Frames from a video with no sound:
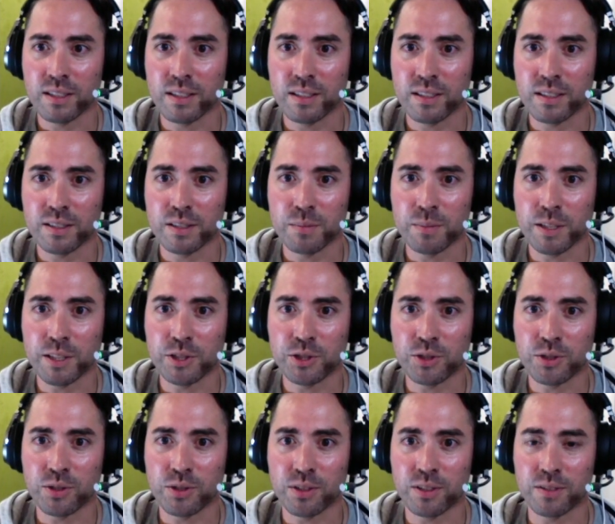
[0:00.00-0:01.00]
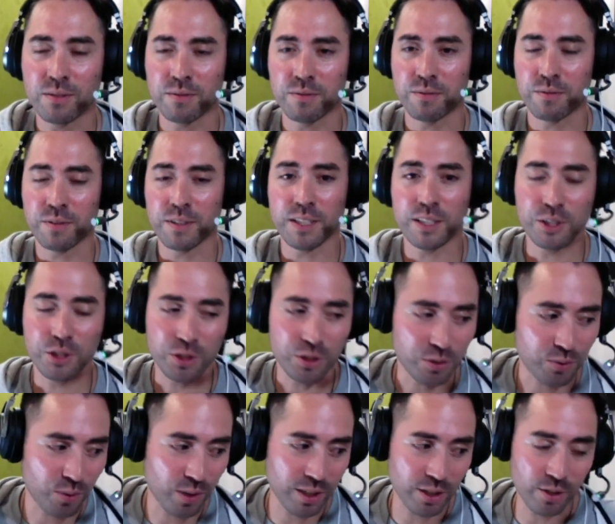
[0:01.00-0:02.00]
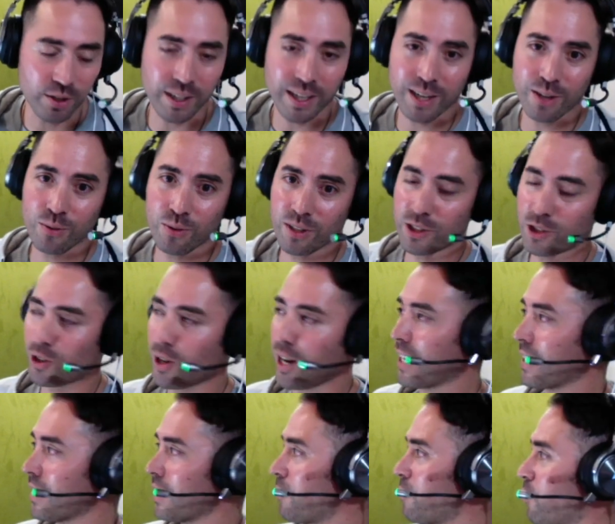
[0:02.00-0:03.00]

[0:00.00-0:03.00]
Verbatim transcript: Let's make sure it finishes rendering. I don't want to drag it in